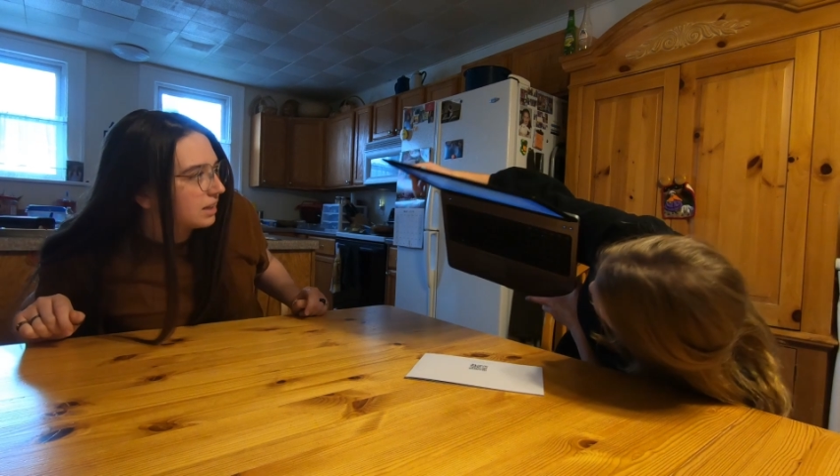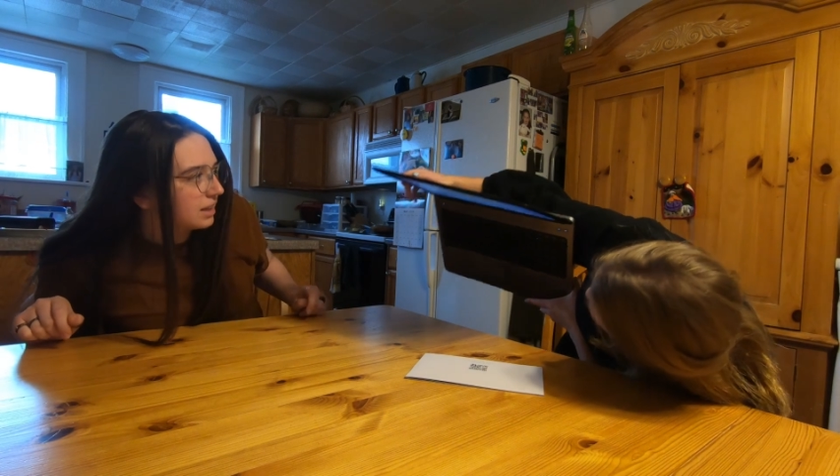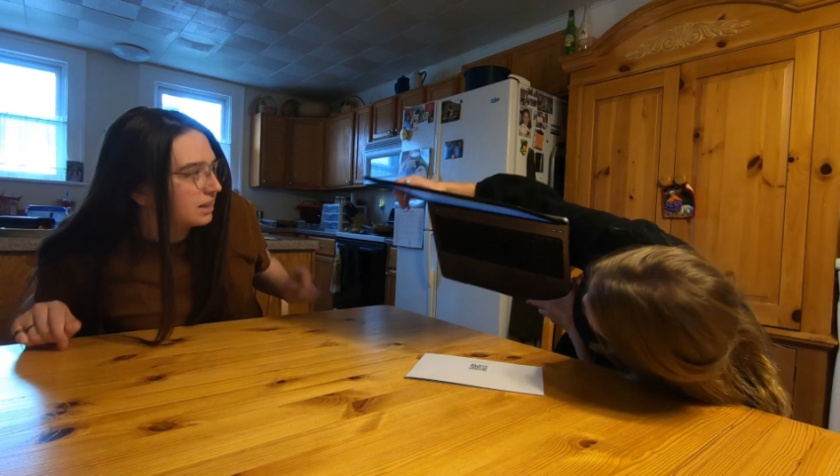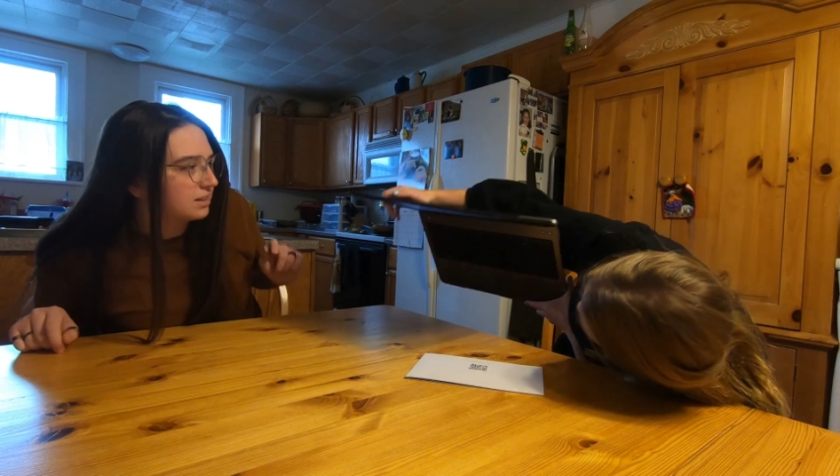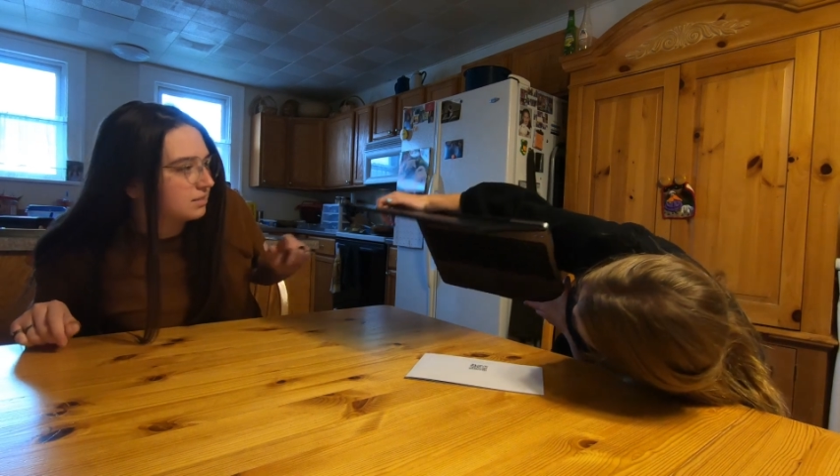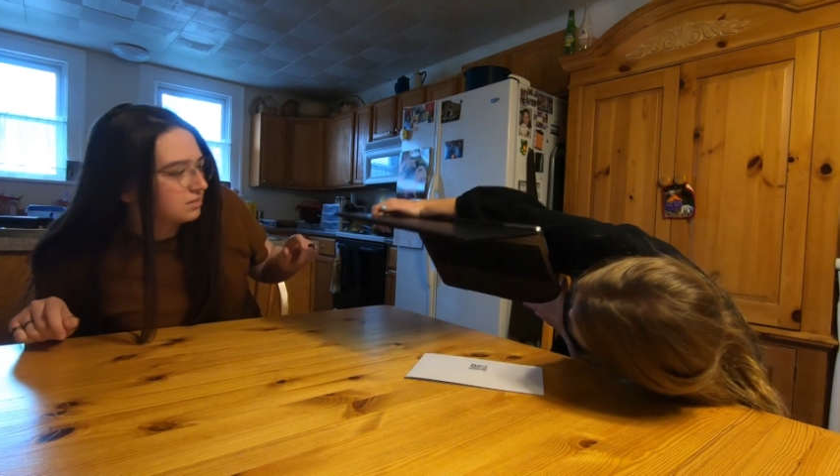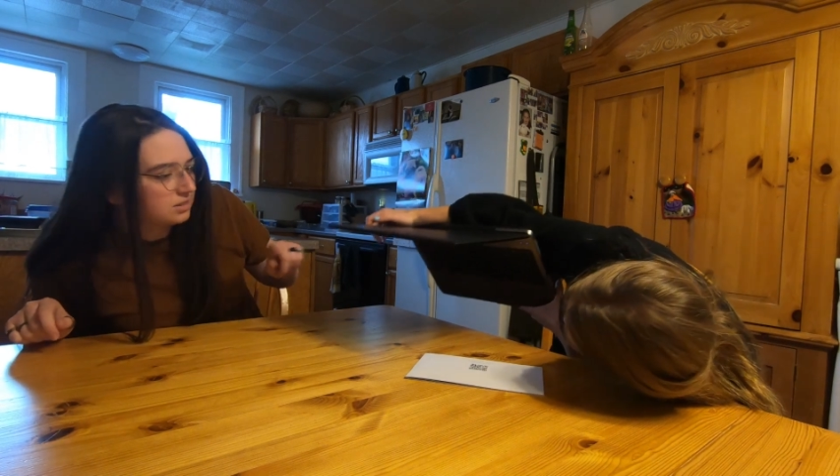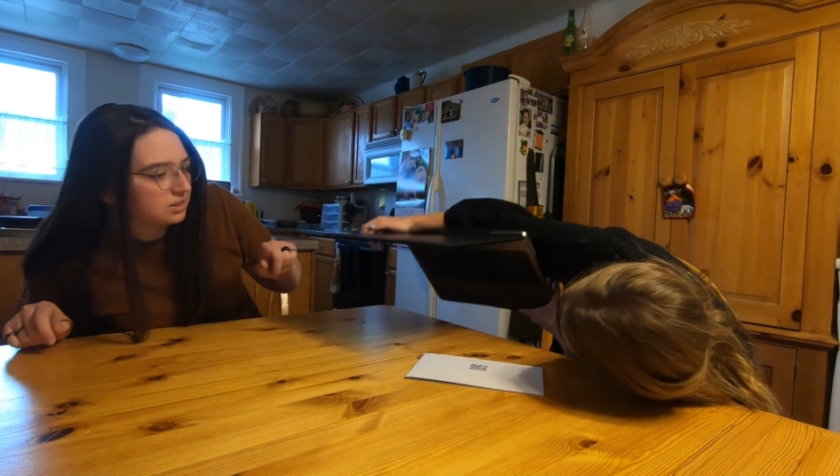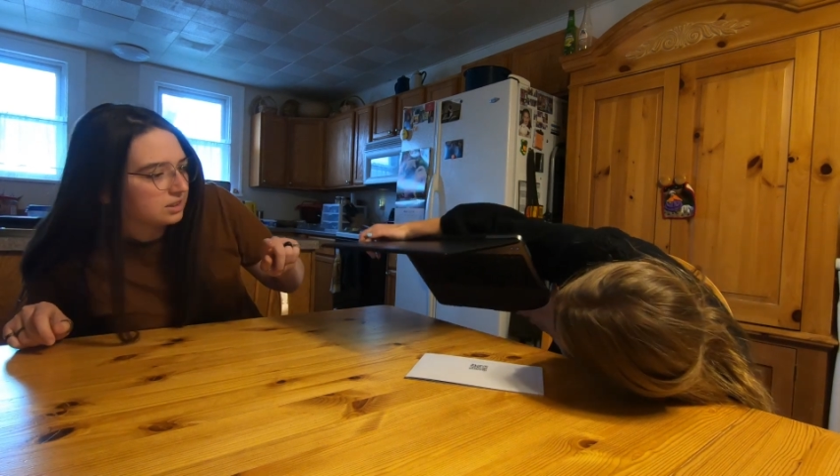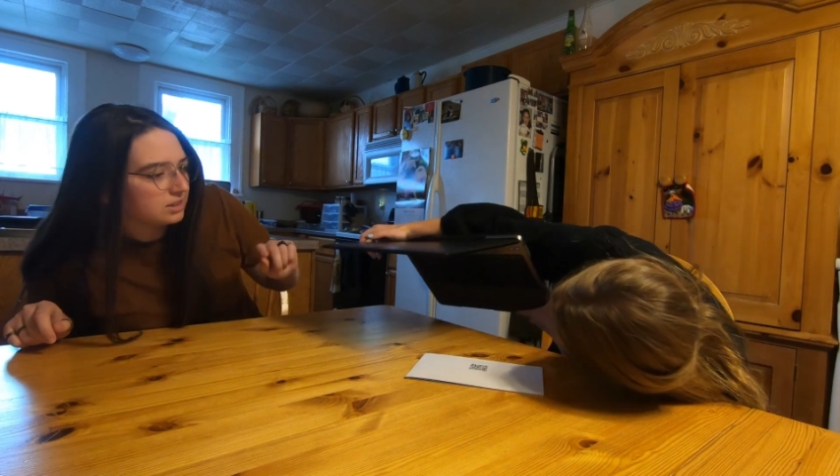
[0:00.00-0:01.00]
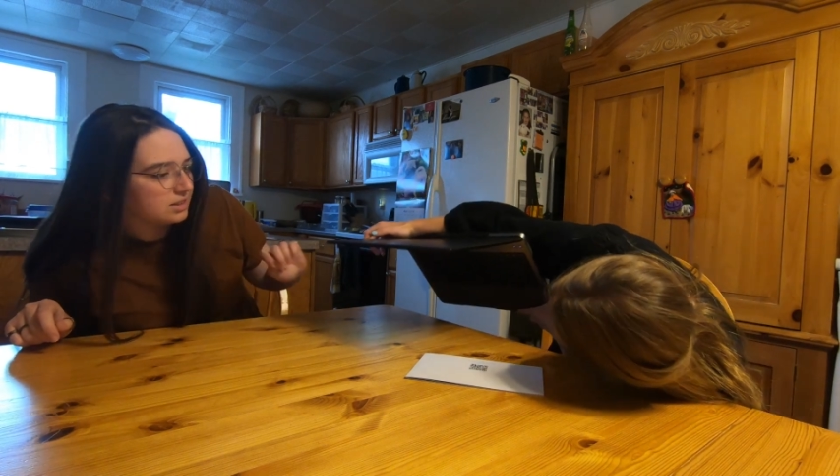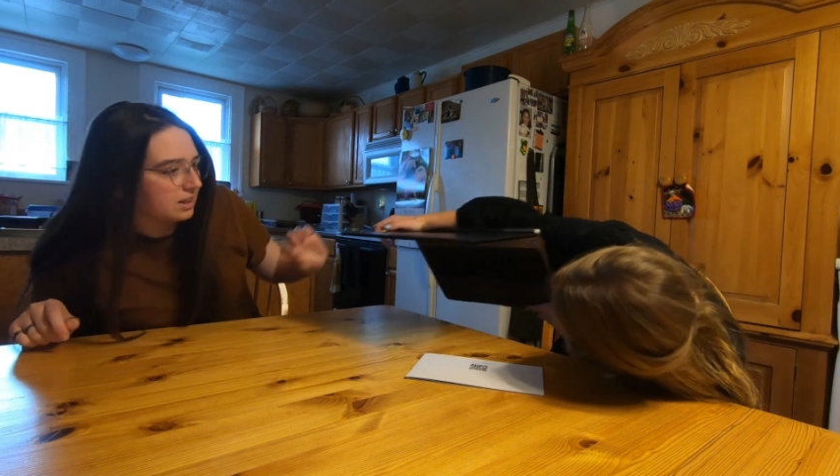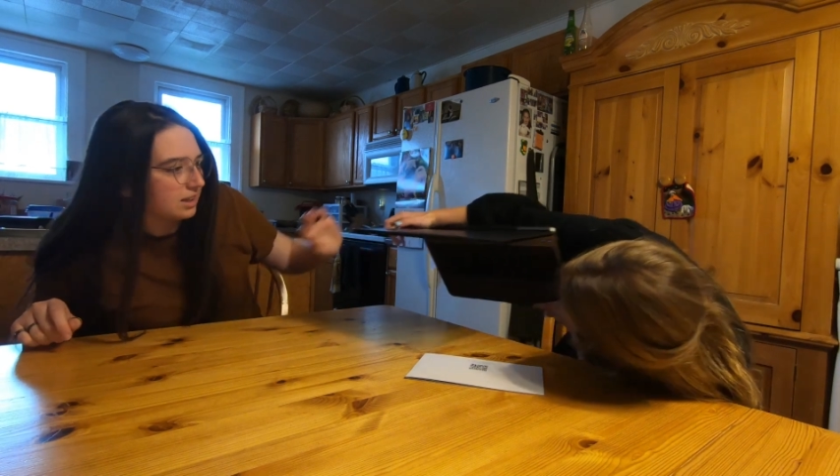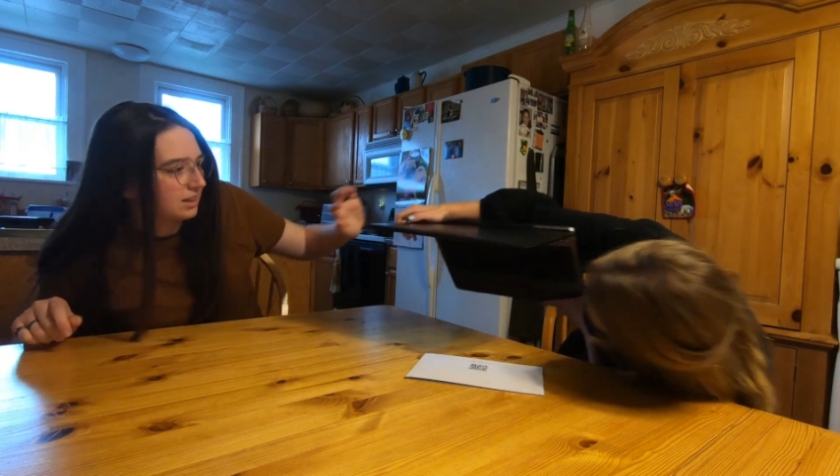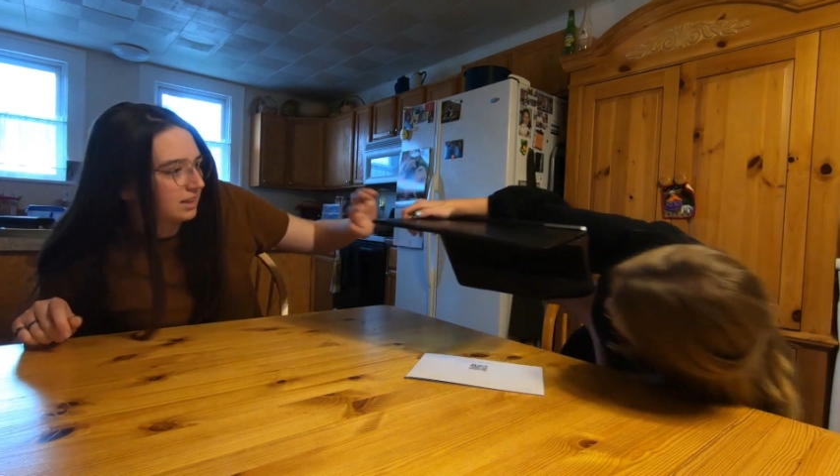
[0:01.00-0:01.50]
I think if
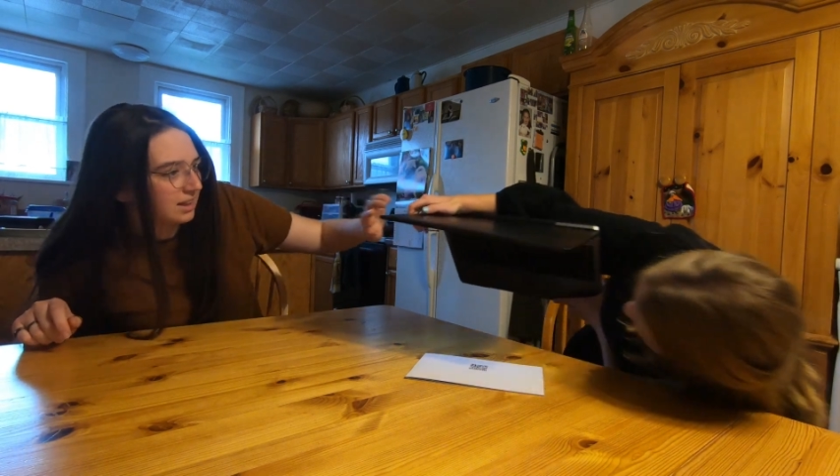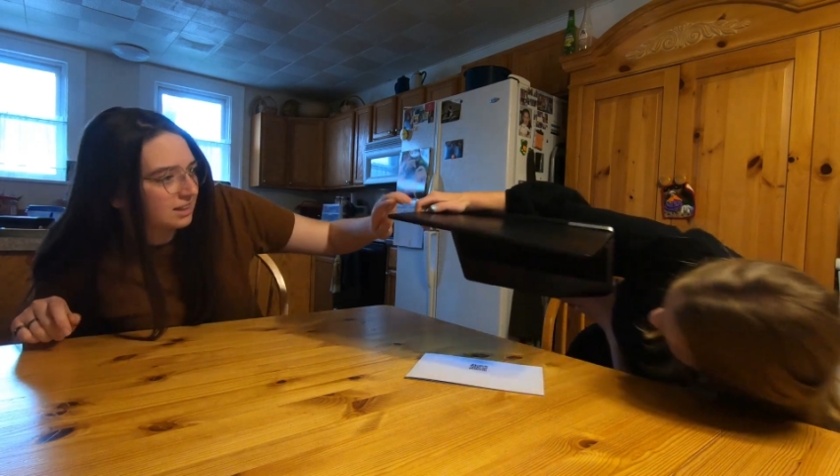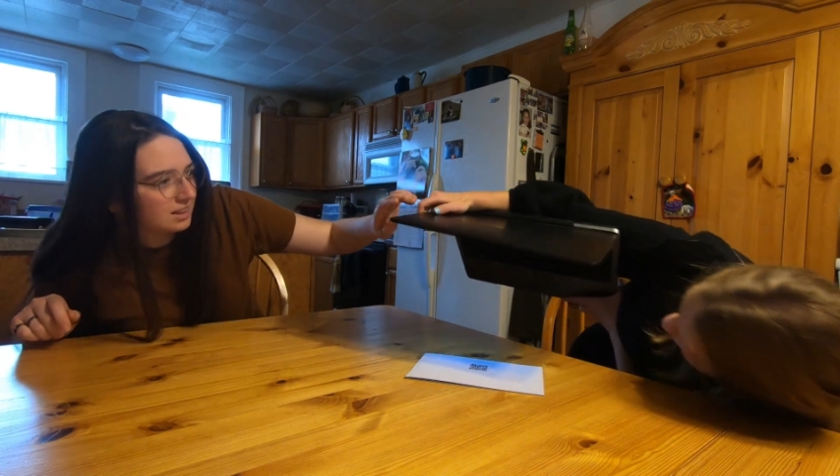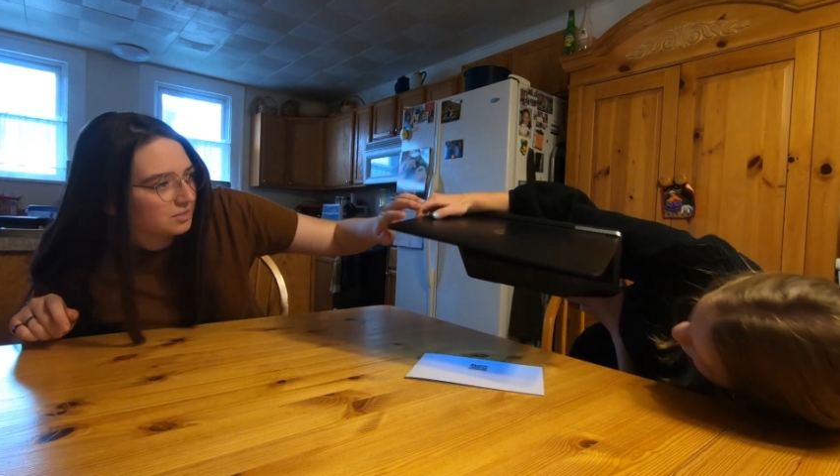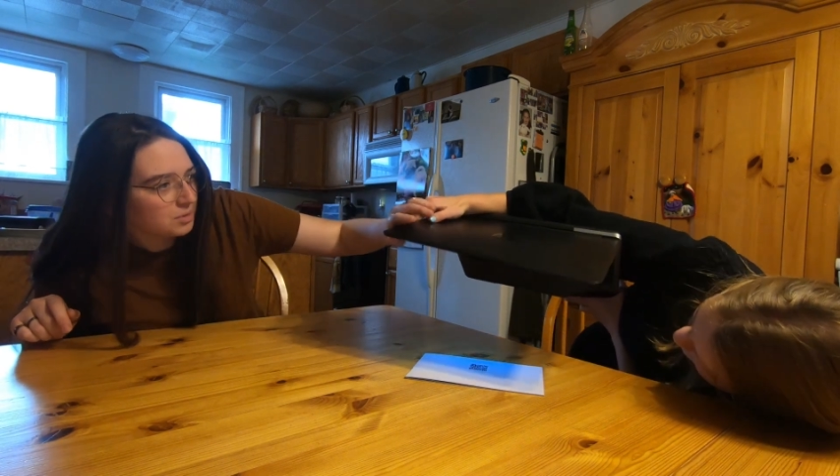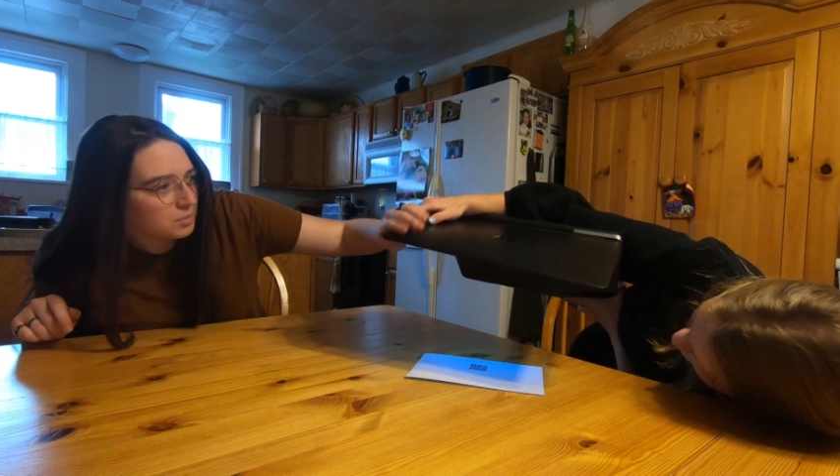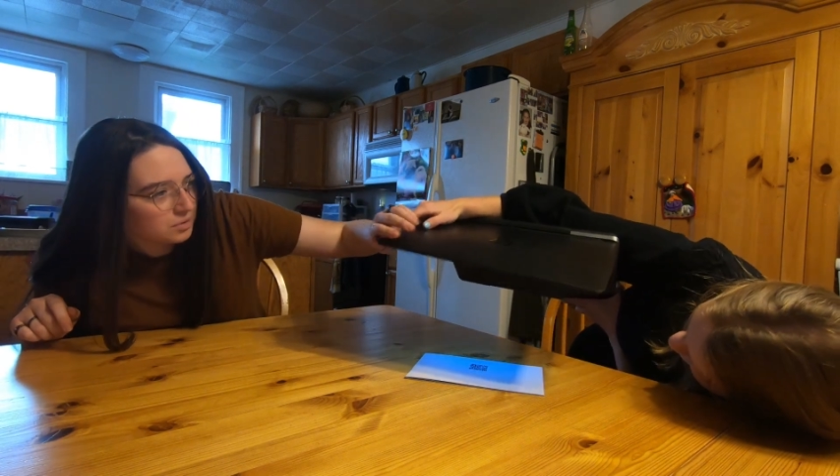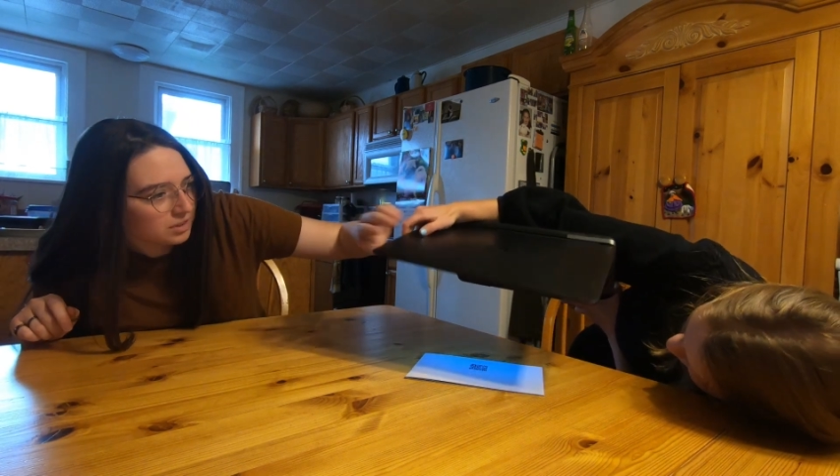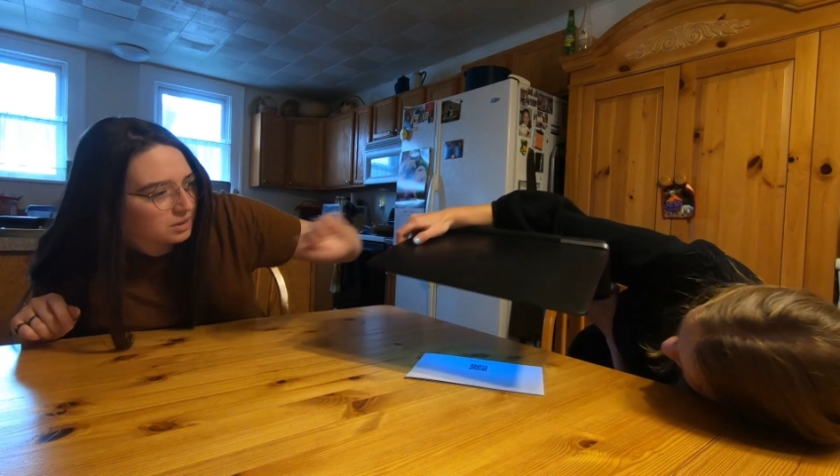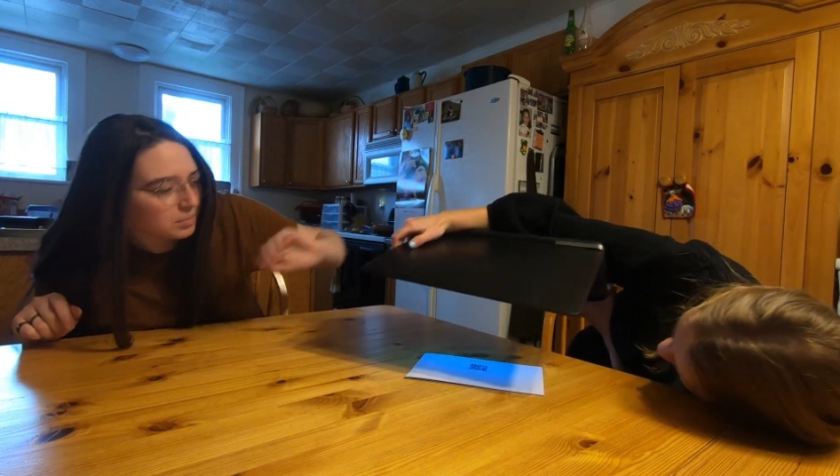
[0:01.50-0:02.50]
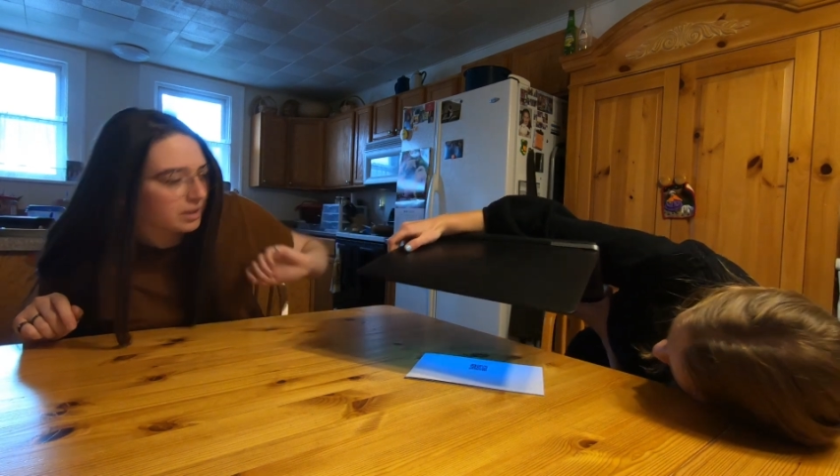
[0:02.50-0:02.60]
you move a little